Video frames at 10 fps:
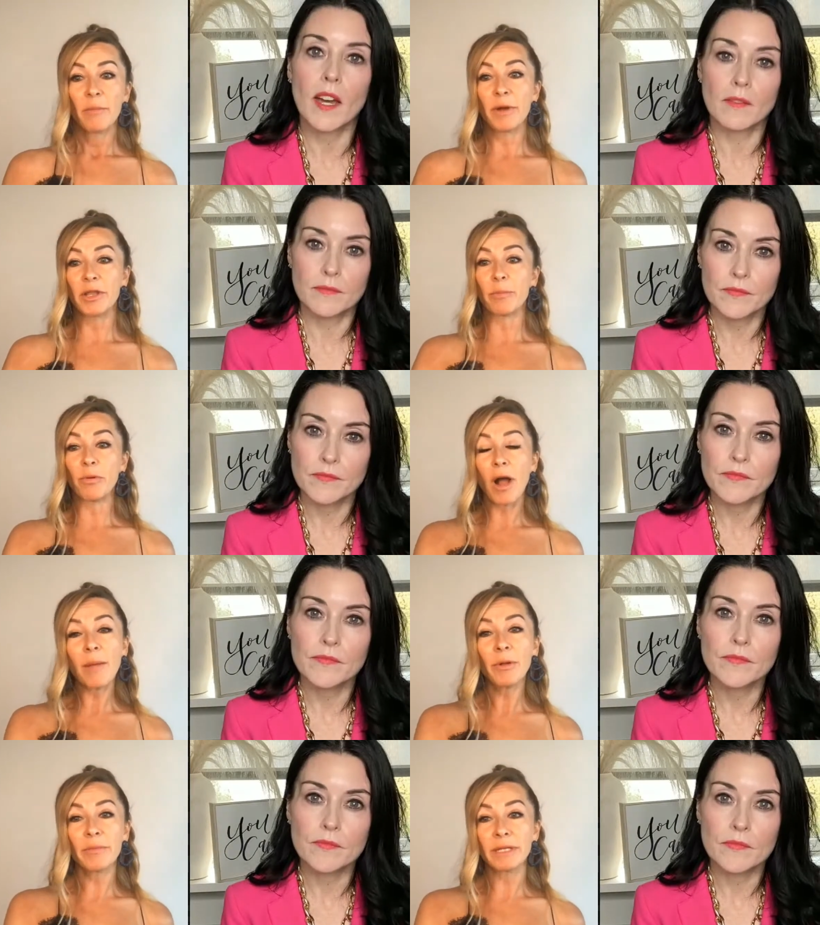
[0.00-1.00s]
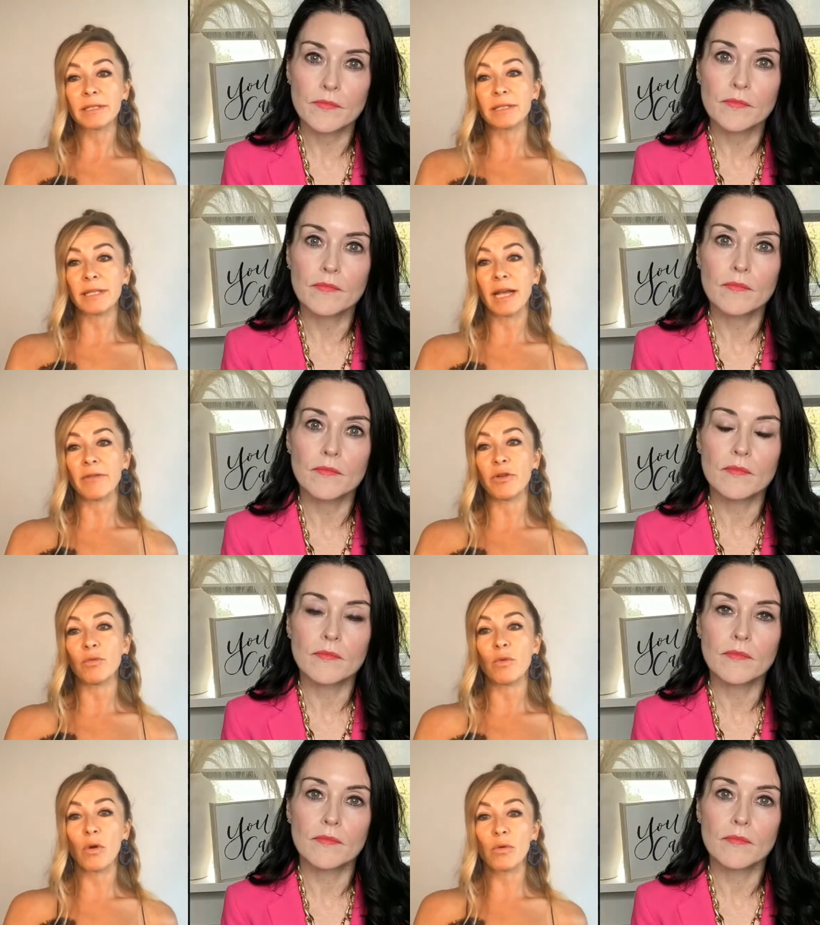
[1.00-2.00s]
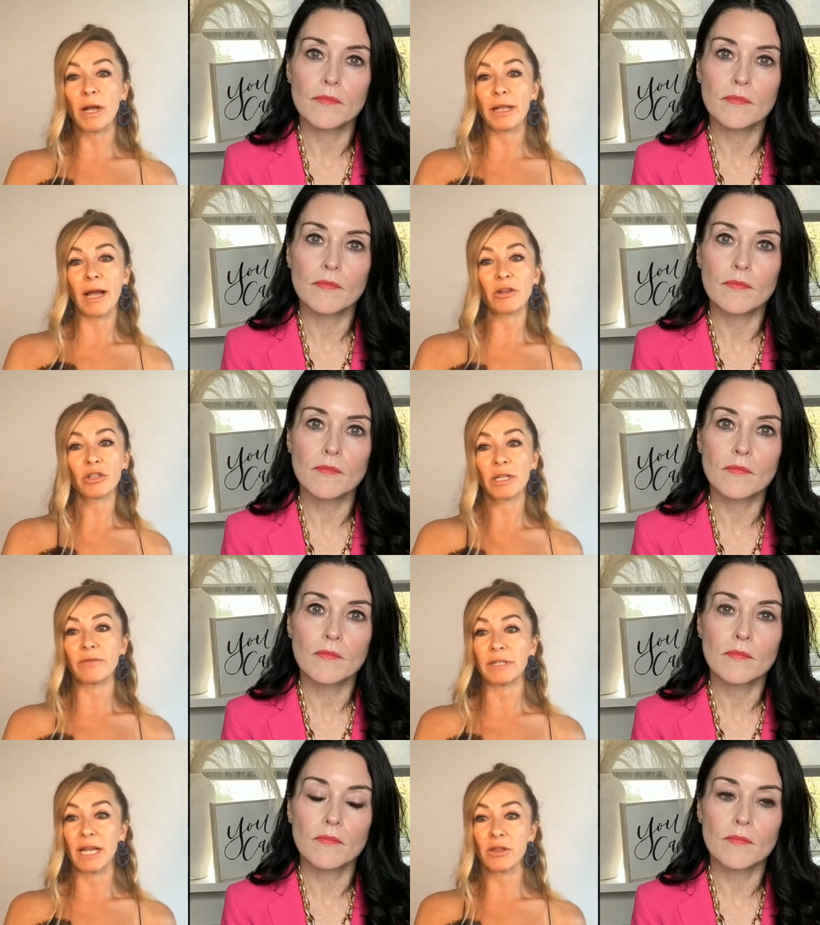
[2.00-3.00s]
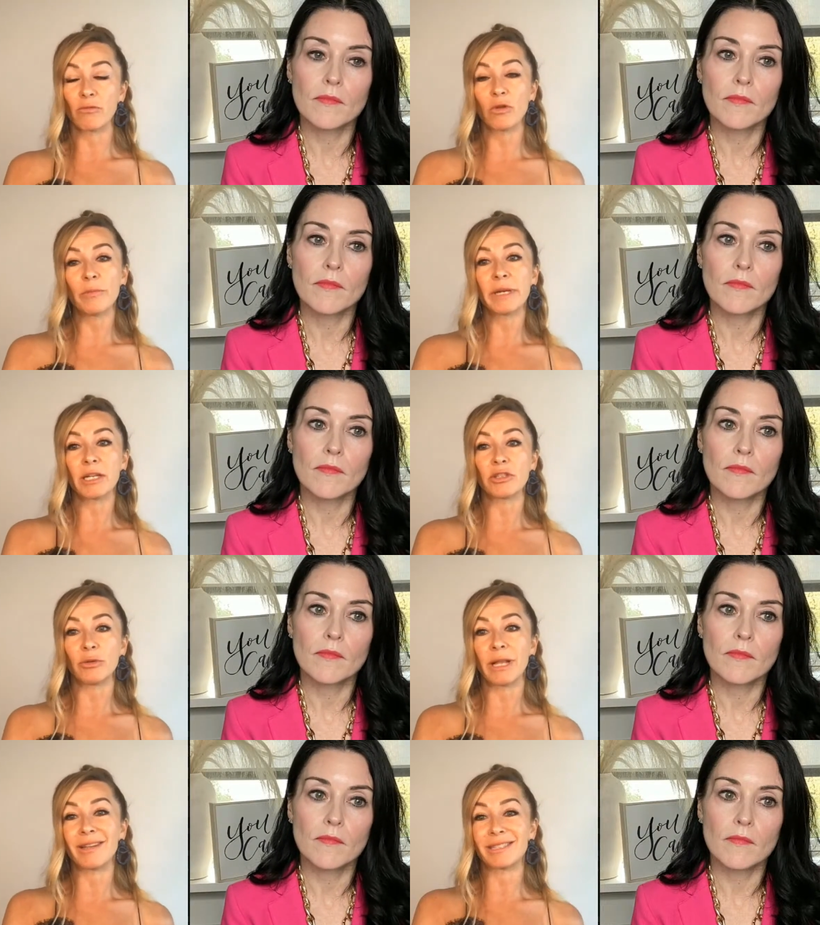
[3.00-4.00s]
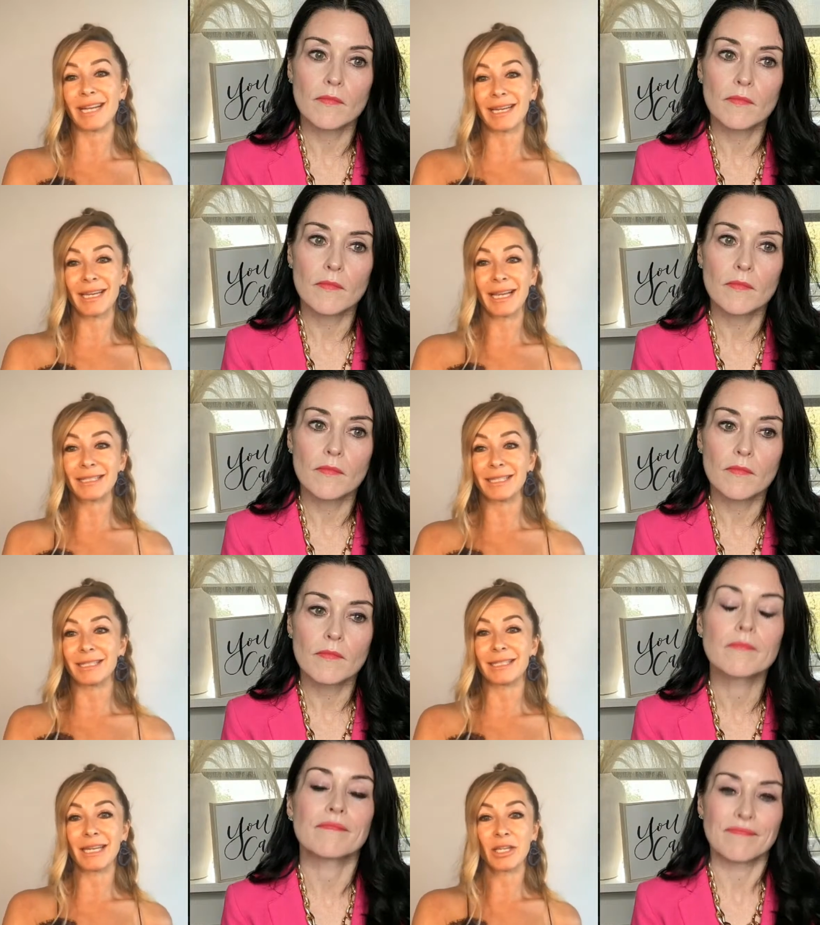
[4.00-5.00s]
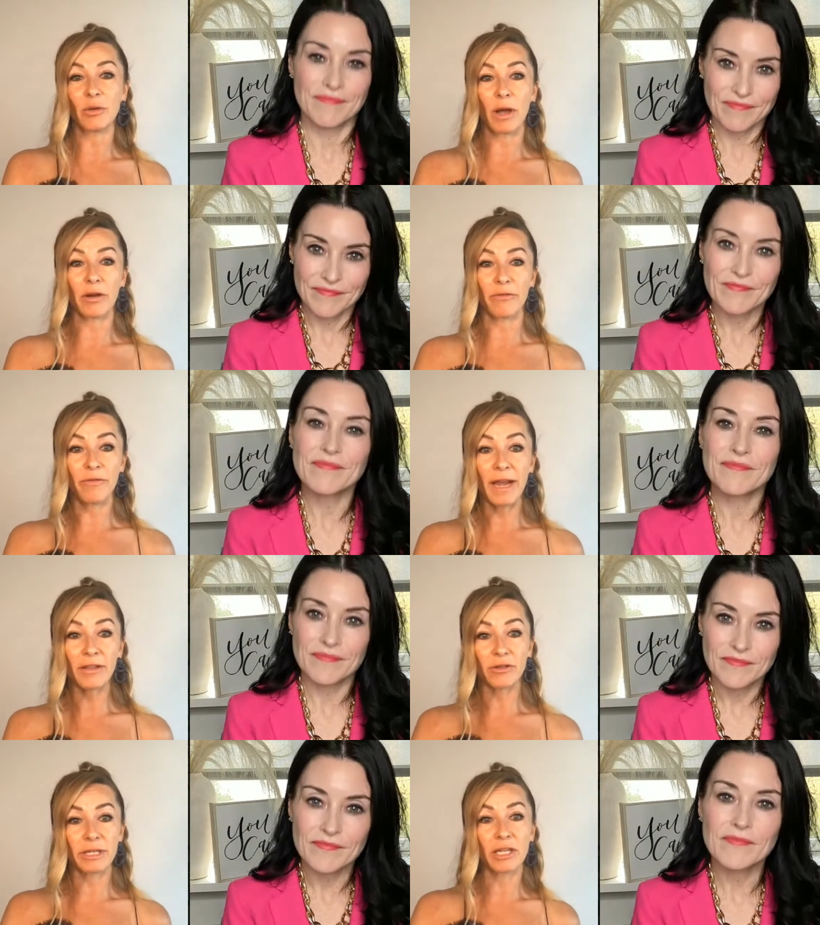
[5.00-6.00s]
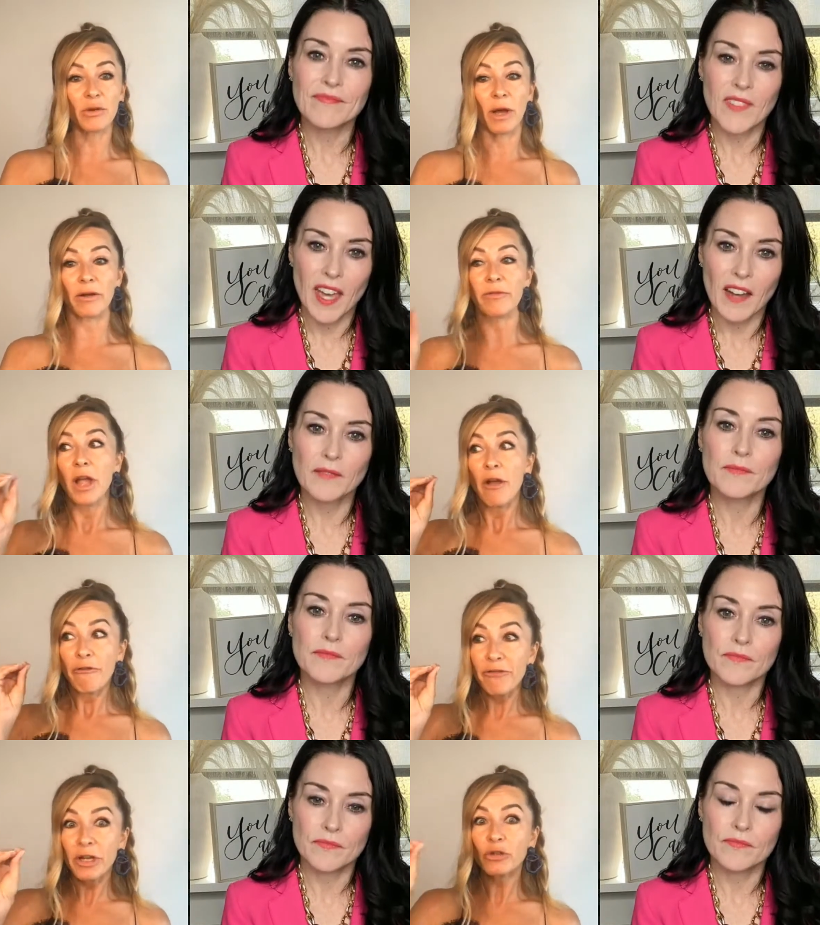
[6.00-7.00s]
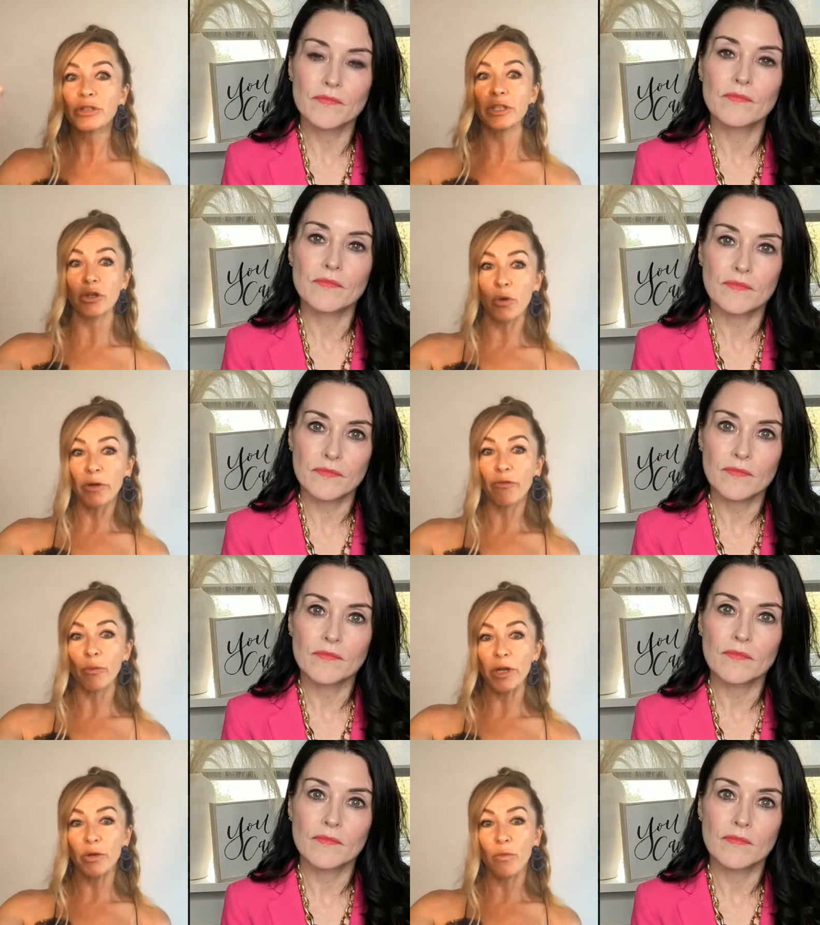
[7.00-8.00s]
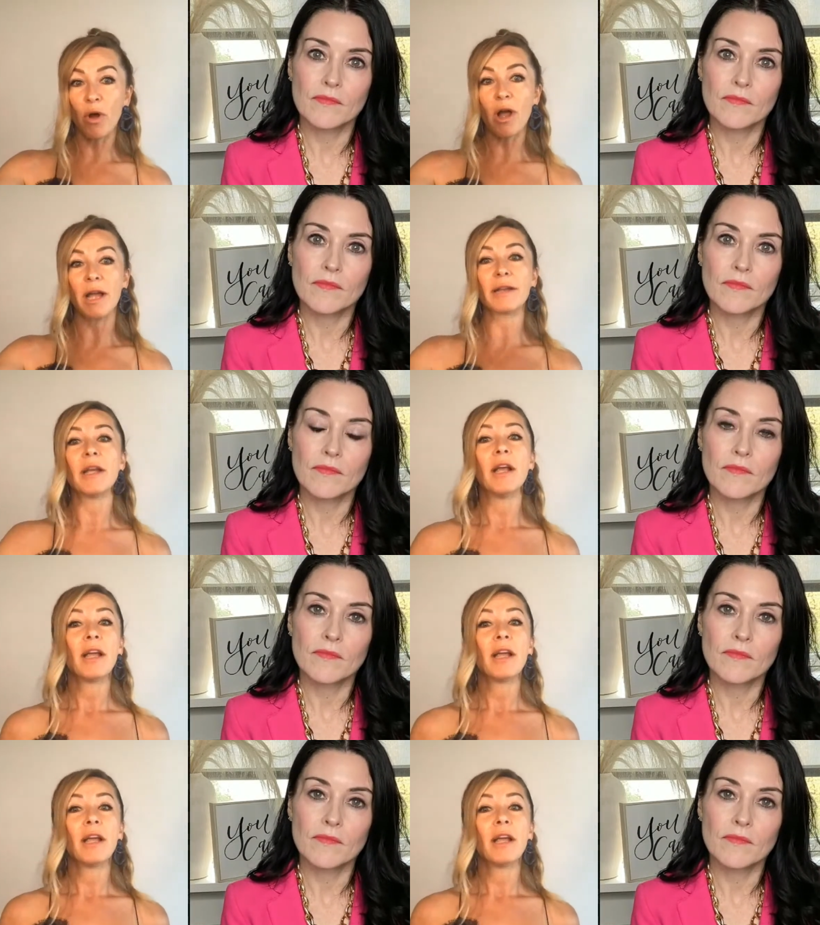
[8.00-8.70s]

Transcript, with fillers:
Speaker 1: But the problem is, is that if you won't allow yourself to get in the room because you allow second guessing to take you out of faith or take you out of fiercely going for what you want,